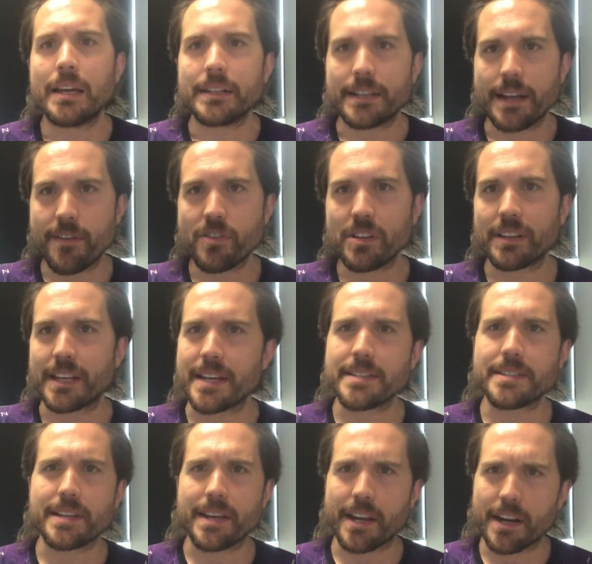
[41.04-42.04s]

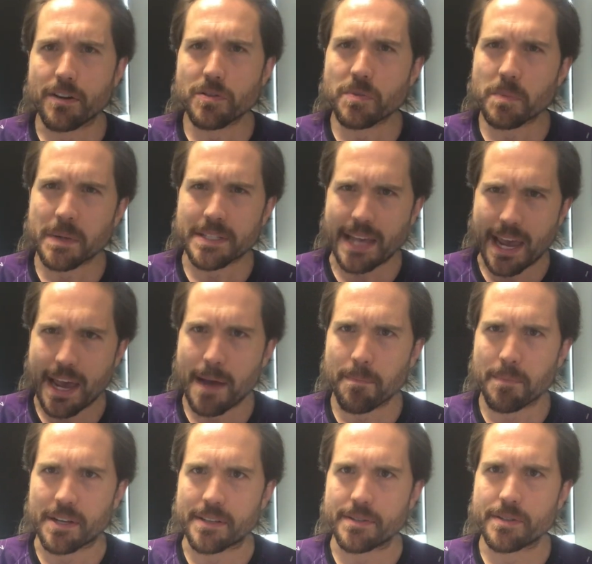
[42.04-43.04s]
Nevertheless, here's what
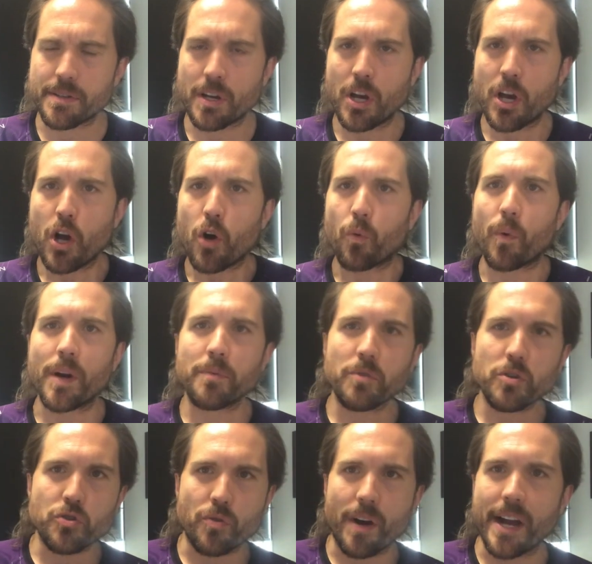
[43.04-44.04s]
happens when
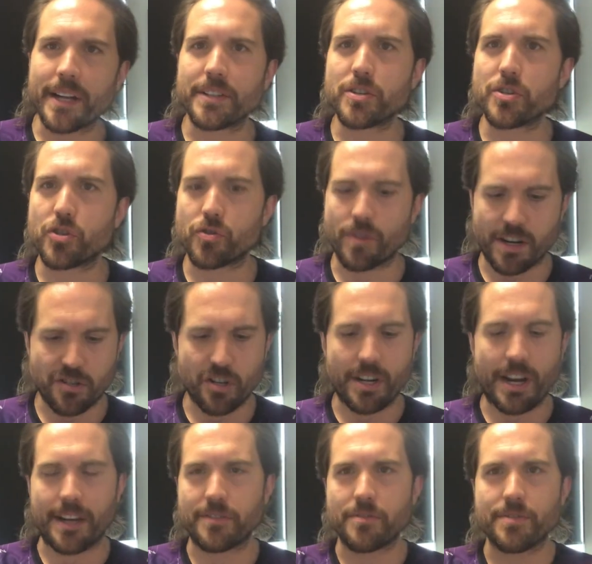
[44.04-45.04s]
we're trying to stretch
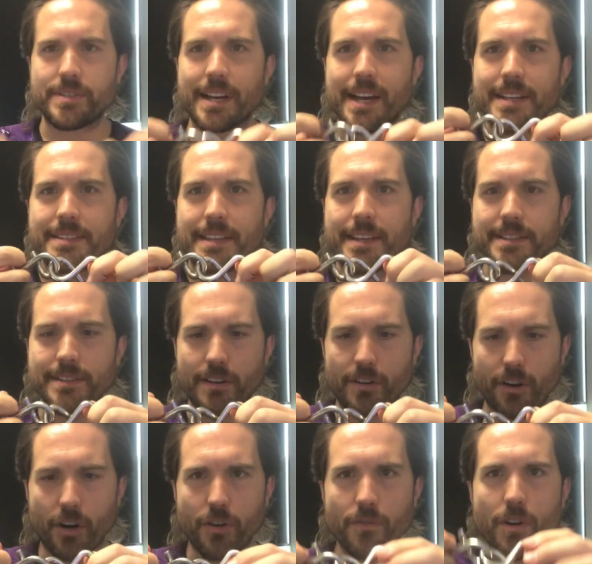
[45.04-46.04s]
and exercise things
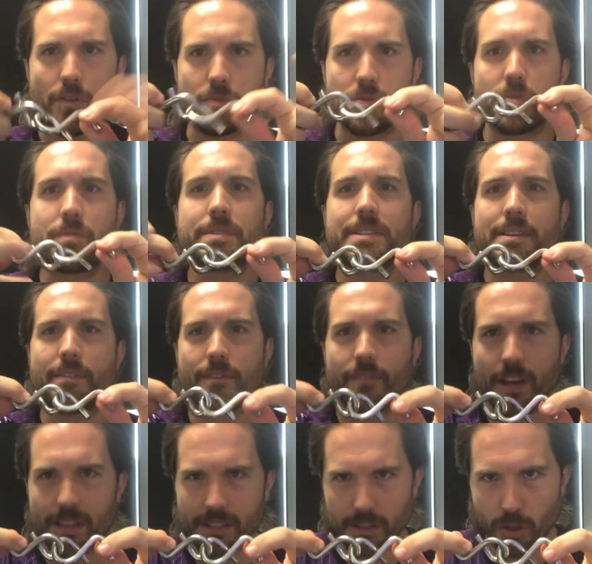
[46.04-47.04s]
out on our own. So we see
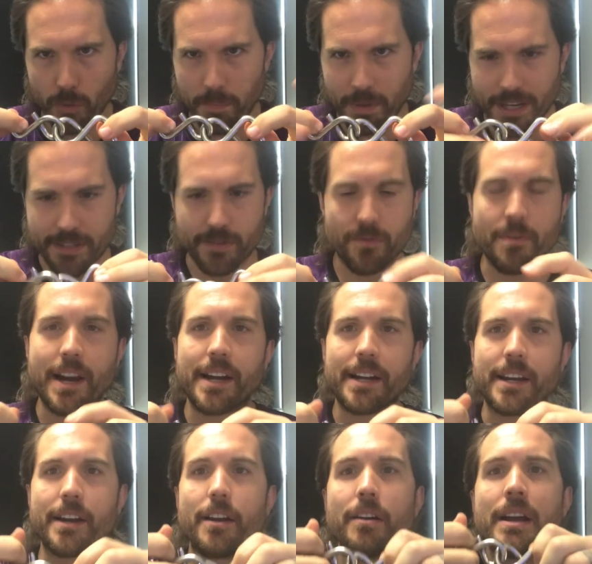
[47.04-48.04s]
we've got the little puzzle
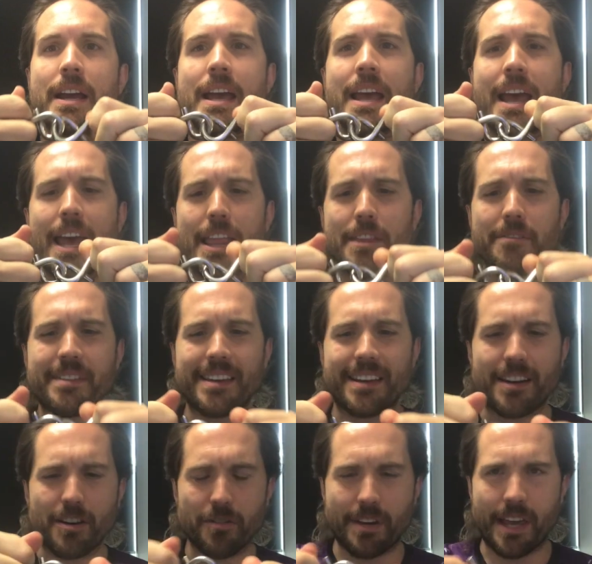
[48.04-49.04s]
right here, and then we
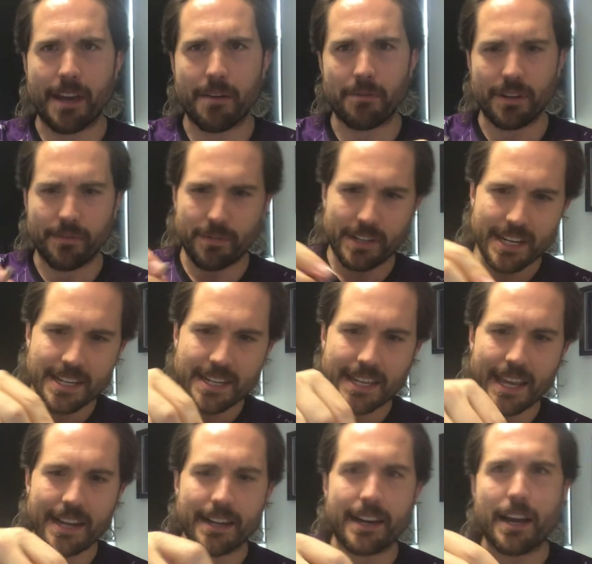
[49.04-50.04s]
think, okay, well, if we need to
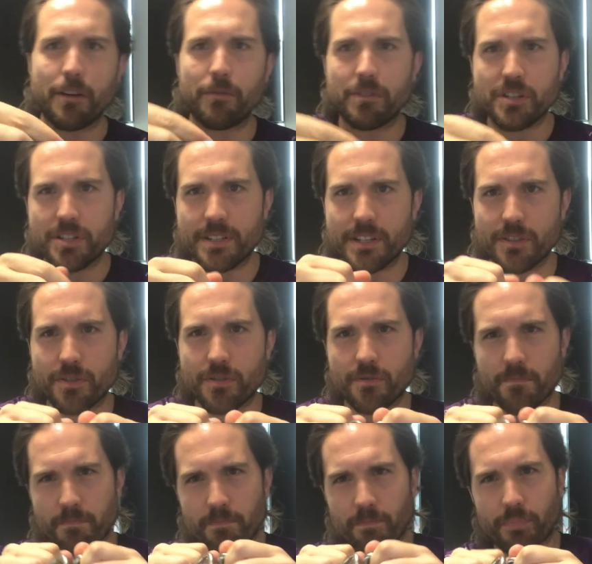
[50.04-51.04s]
get it out, we just need
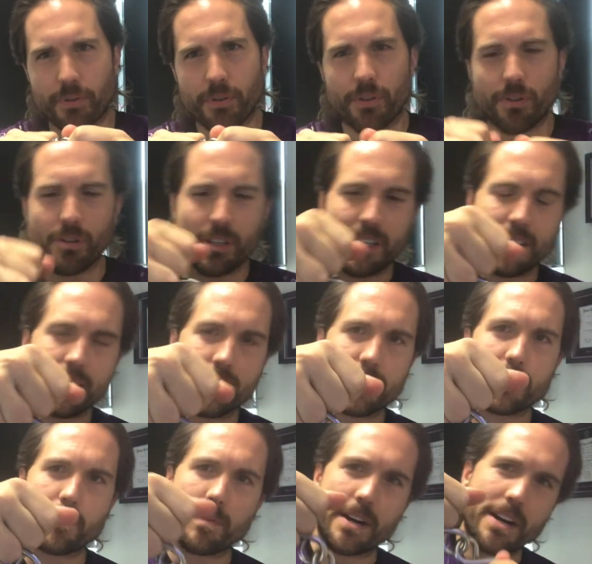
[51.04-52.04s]
to pull it
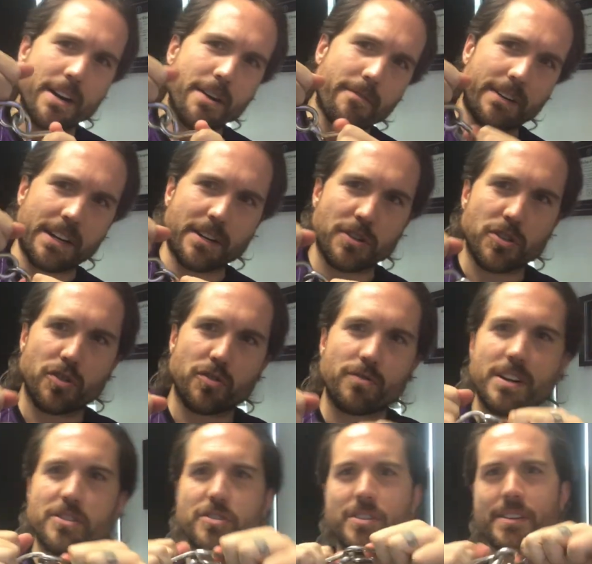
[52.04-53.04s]
this way, or we need to
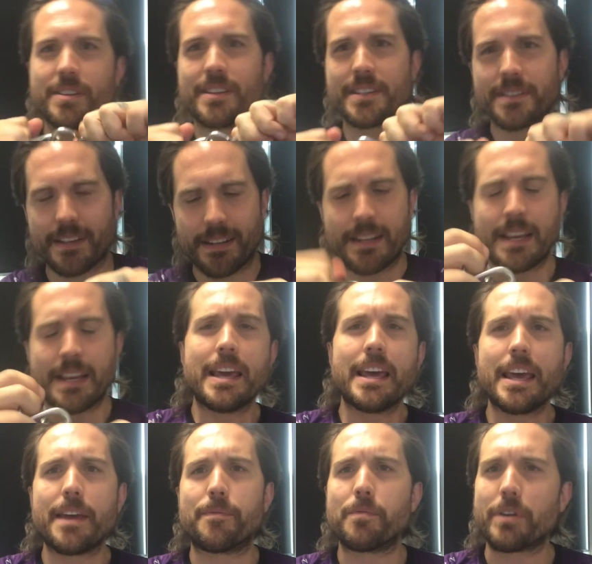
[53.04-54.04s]
stretch it this.
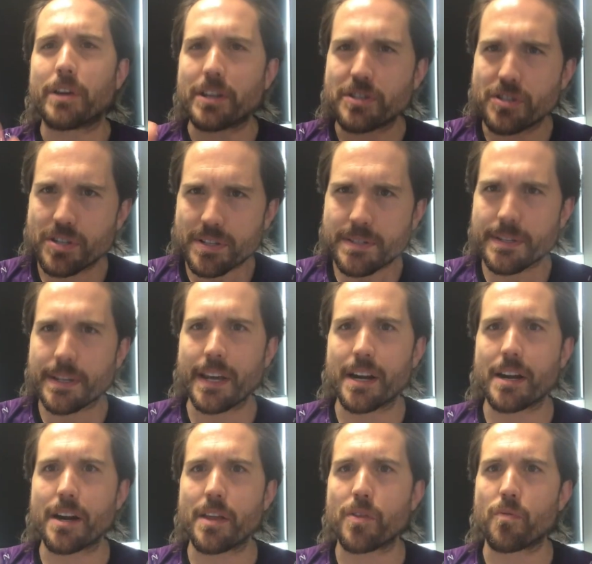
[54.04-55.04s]
If we could just
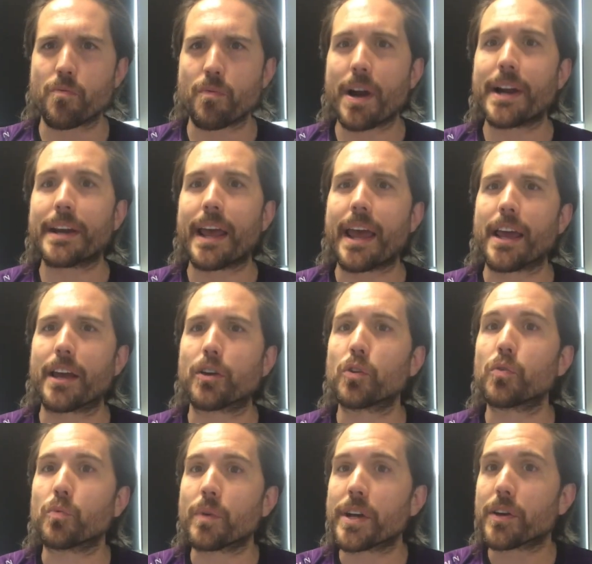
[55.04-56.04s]
get it at the right
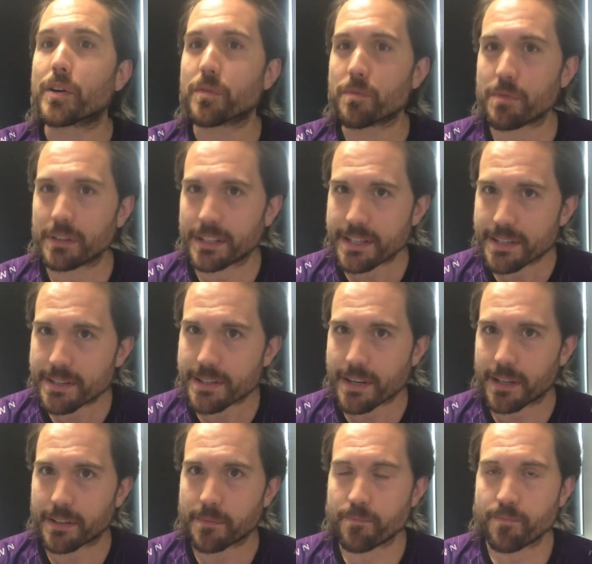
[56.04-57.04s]
angle, we could release
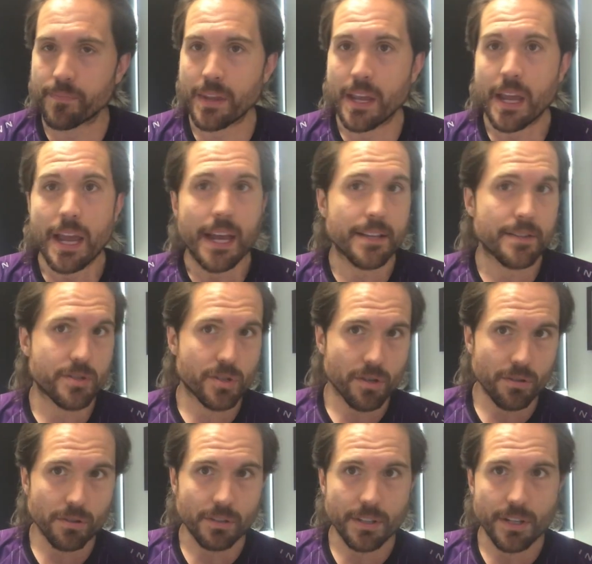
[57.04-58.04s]
it. And
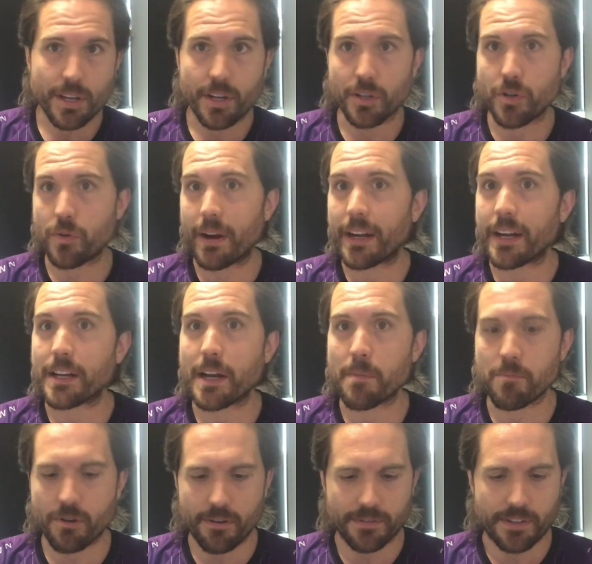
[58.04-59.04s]
certainly you can do any
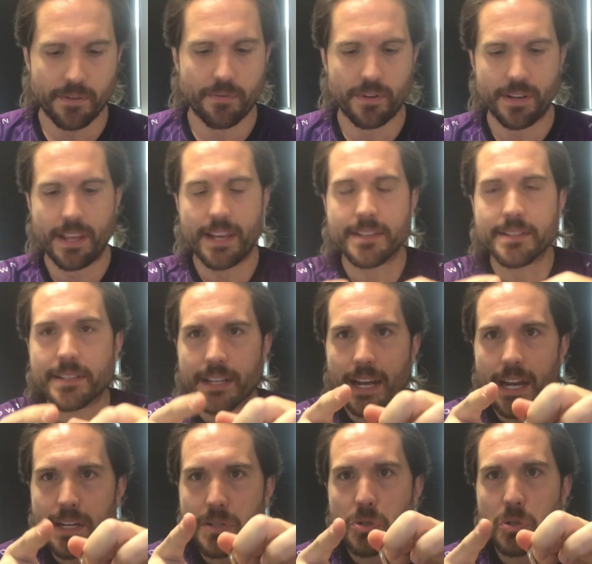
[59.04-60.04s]
number of different things to
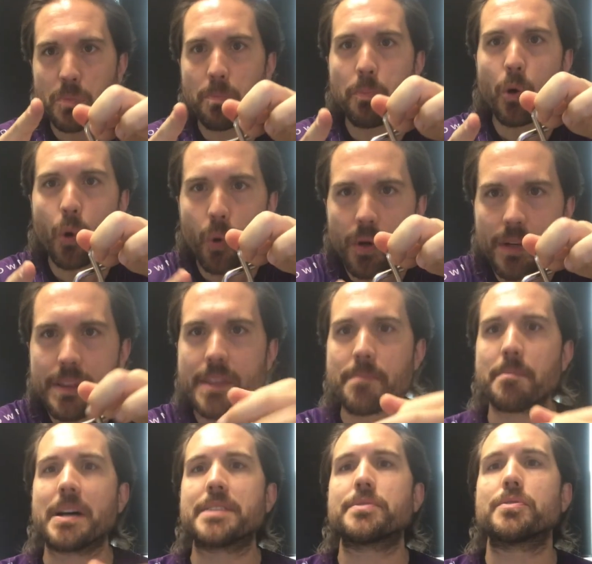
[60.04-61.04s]
kind of support
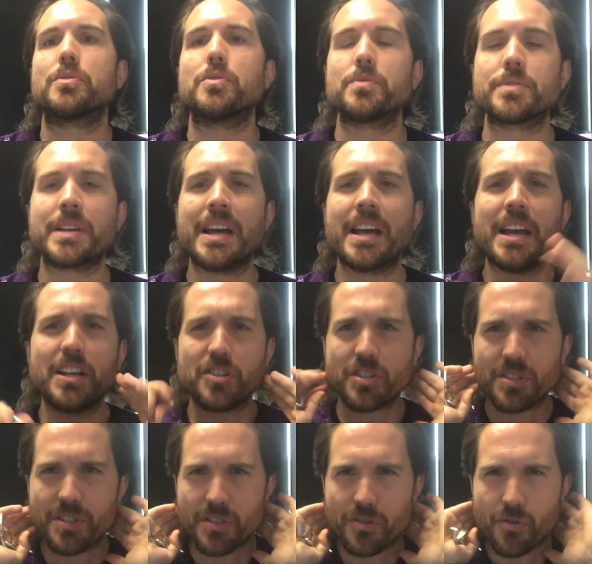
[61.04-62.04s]
the muscles,
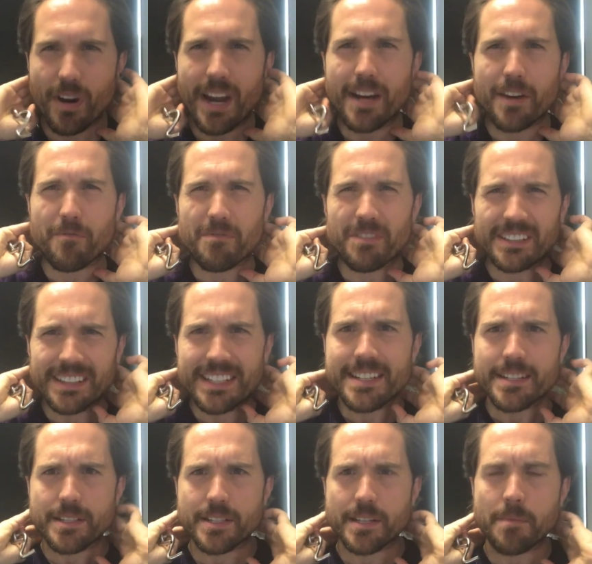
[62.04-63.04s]
just to try to
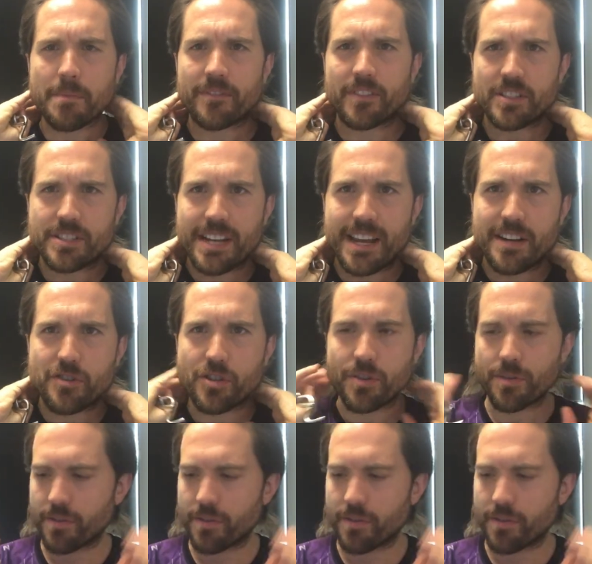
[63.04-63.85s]
release some of the tension